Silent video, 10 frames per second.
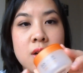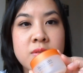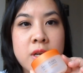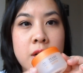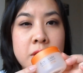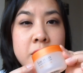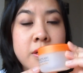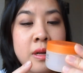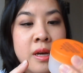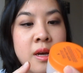in Covent
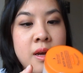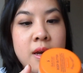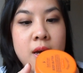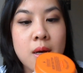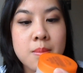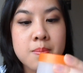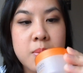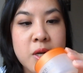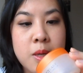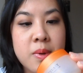Garden
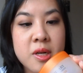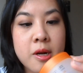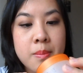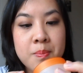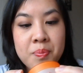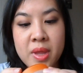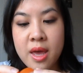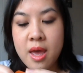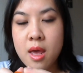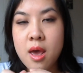body butter,
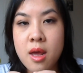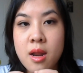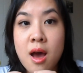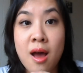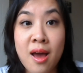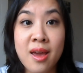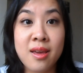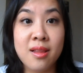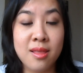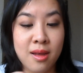and
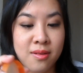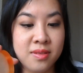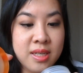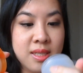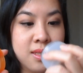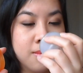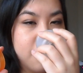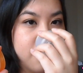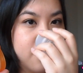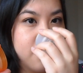I love
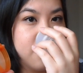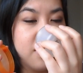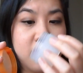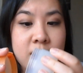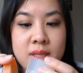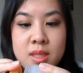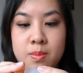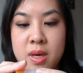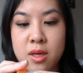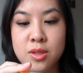this. This